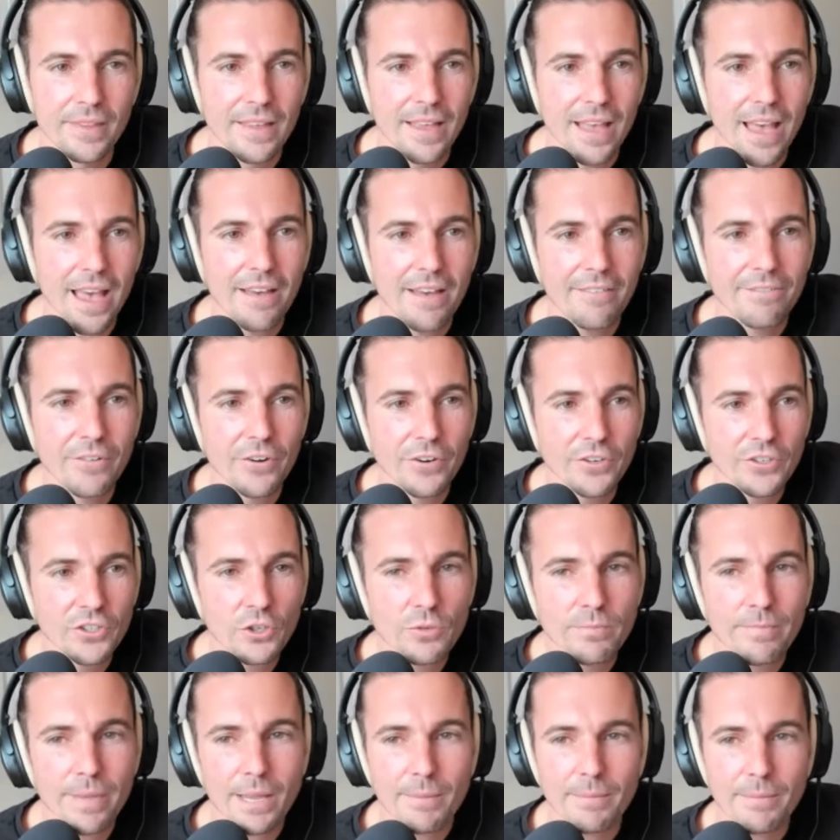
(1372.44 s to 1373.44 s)
At first,
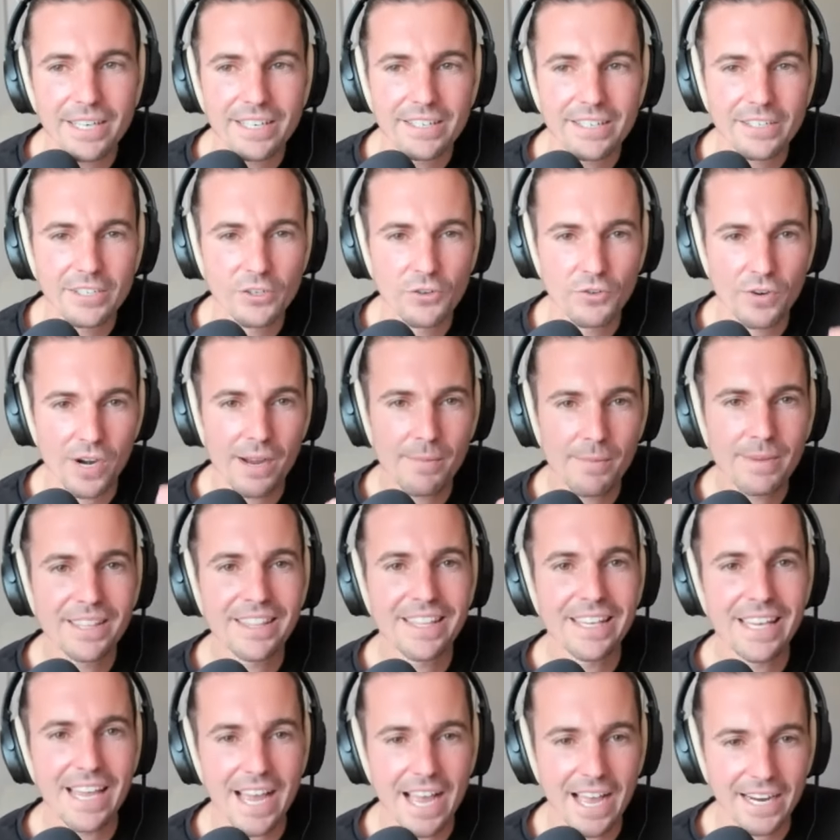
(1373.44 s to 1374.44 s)
you may be describing
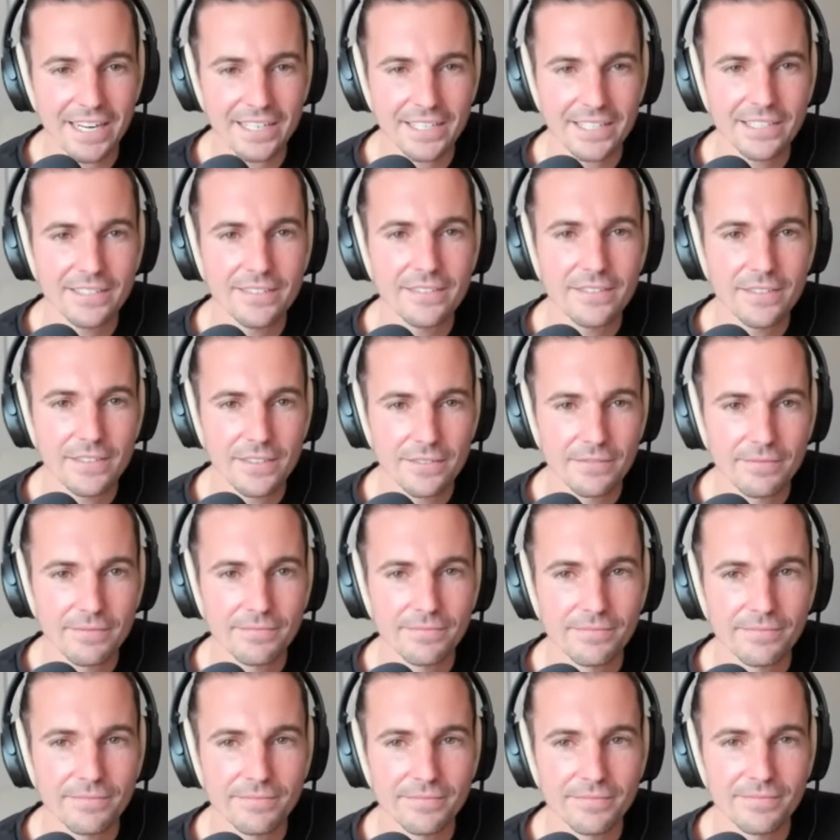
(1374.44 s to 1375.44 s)
the actions,
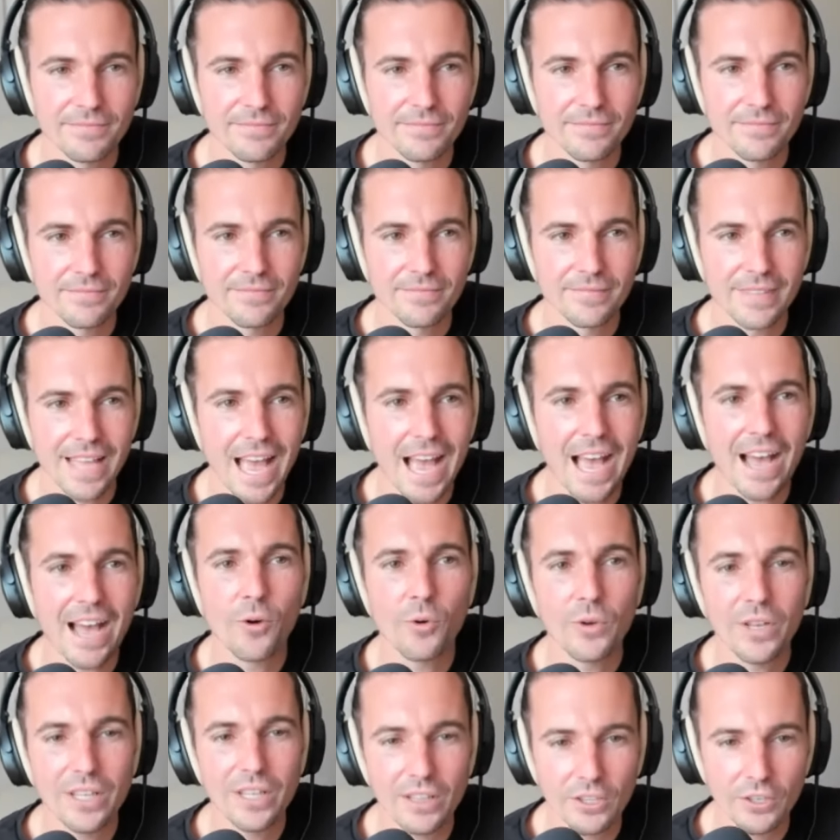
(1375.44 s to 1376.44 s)

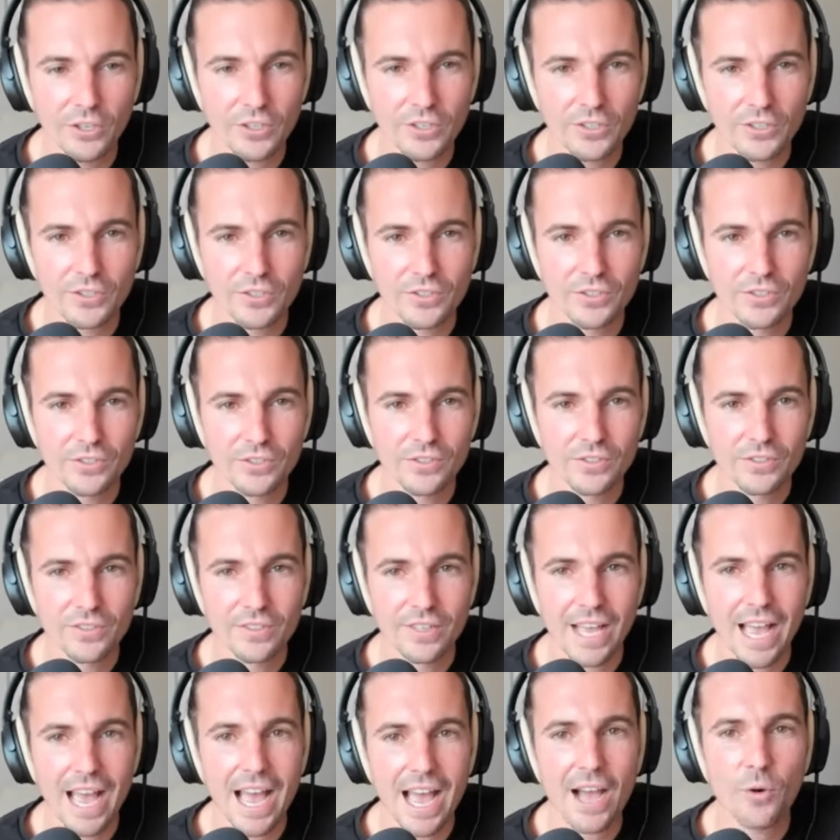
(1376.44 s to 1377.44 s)
how it looks,
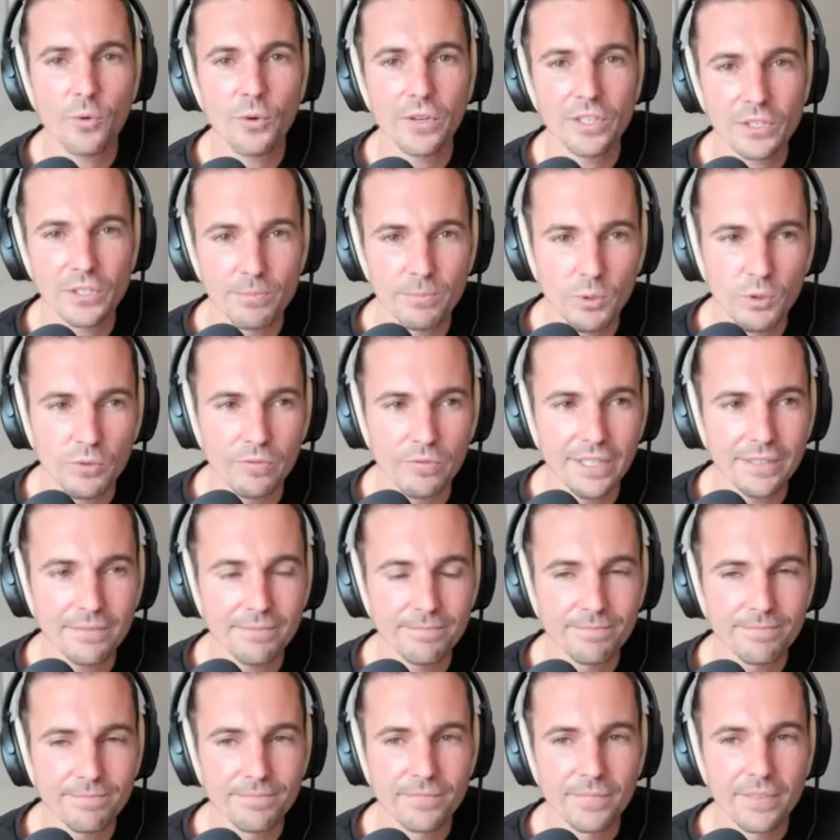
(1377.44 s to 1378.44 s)
how it's moving.
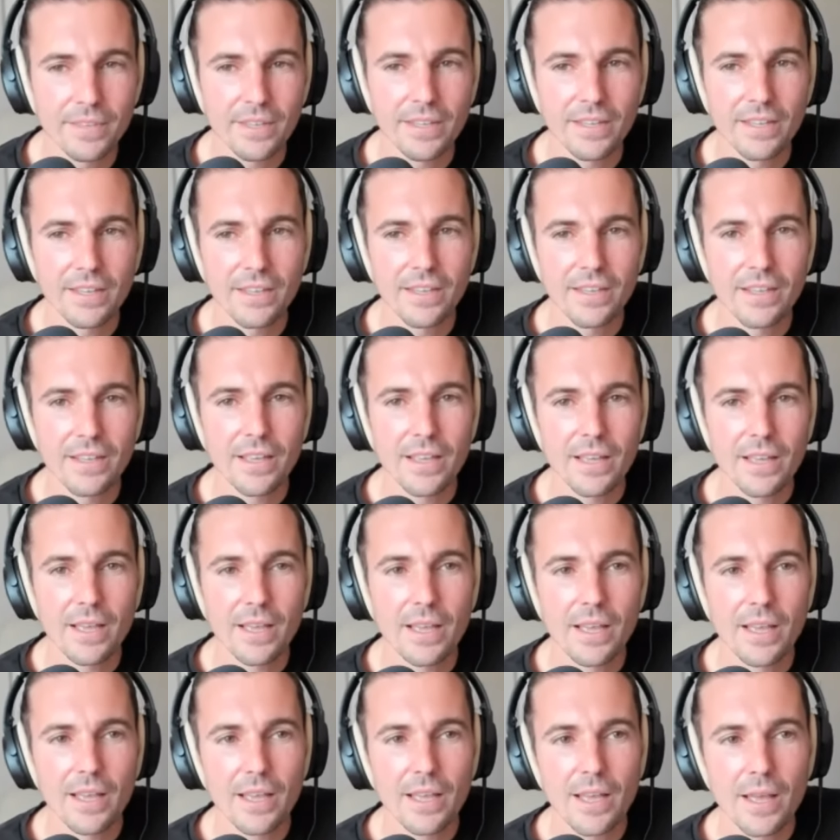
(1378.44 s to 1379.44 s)

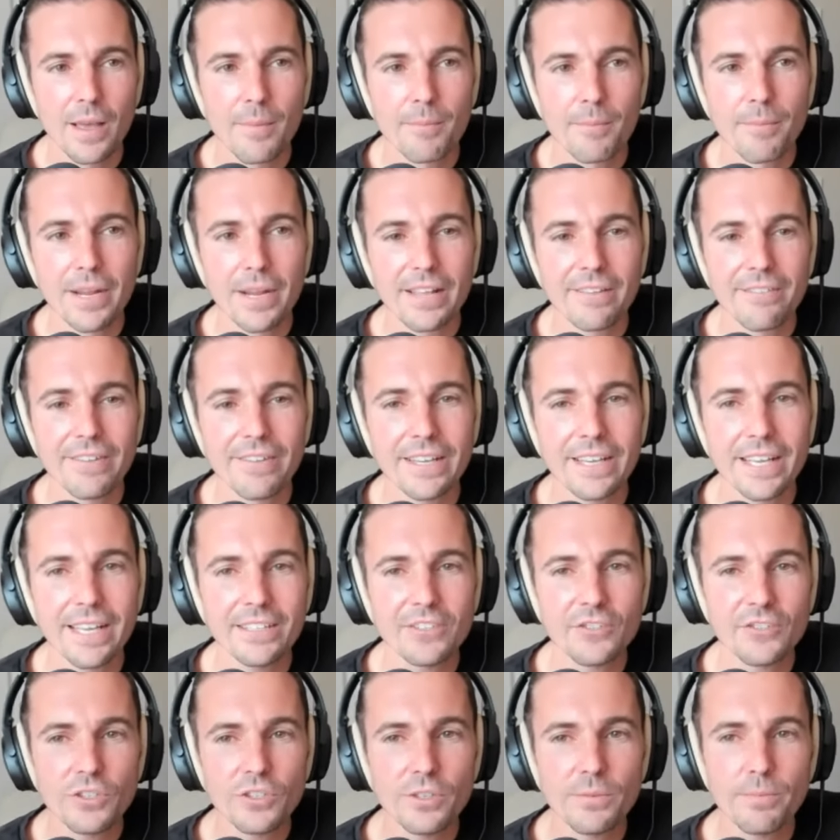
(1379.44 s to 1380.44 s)
But if it
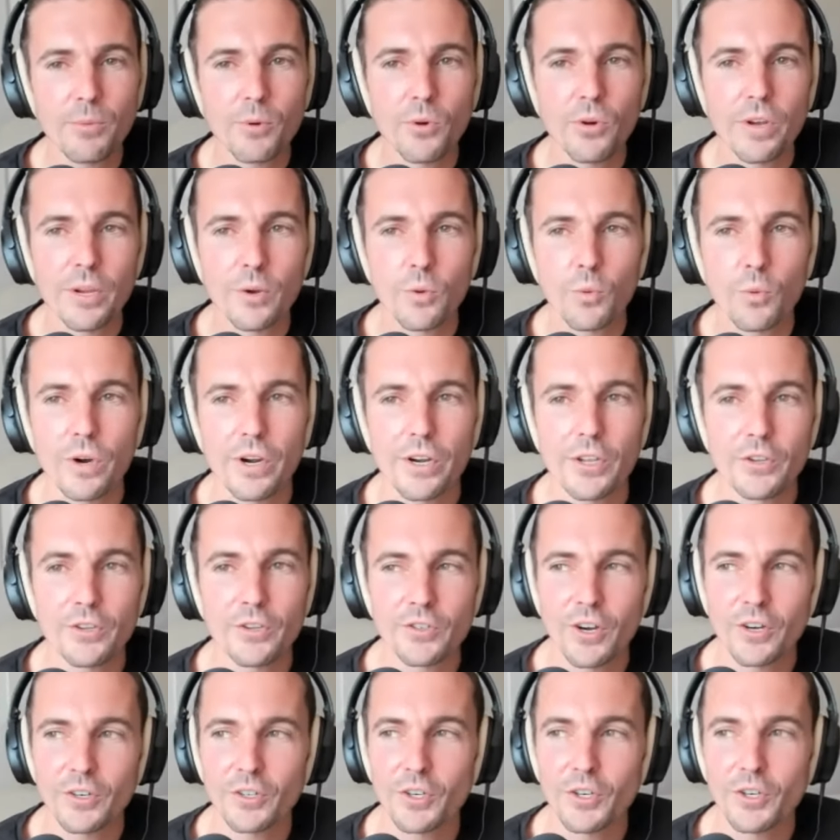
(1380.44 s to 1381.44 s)
gets to the point where you
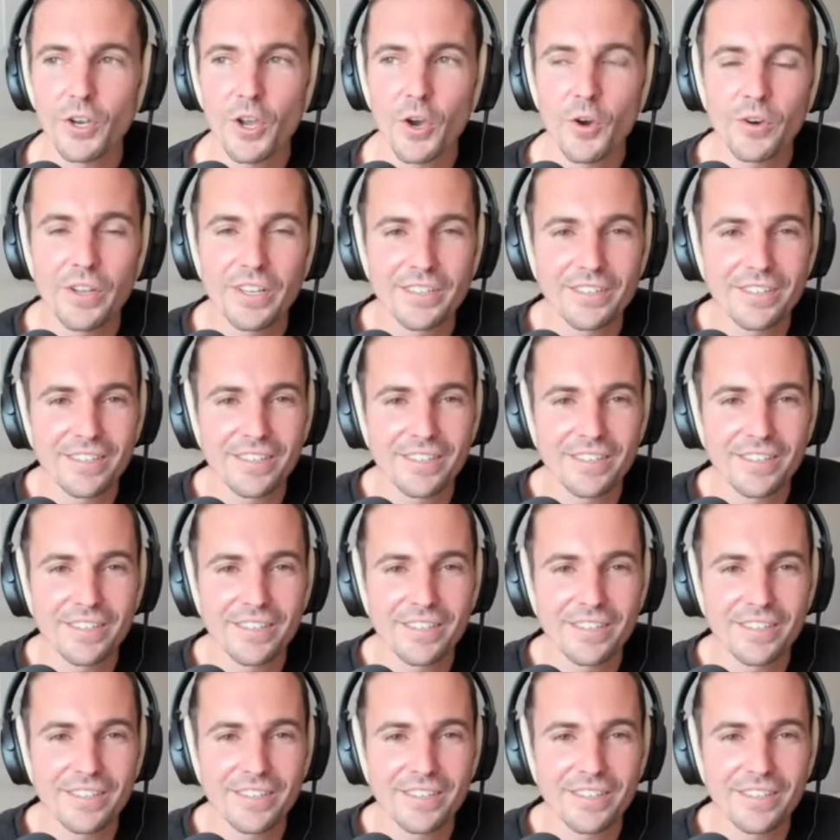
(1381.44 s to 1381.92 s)
start to notice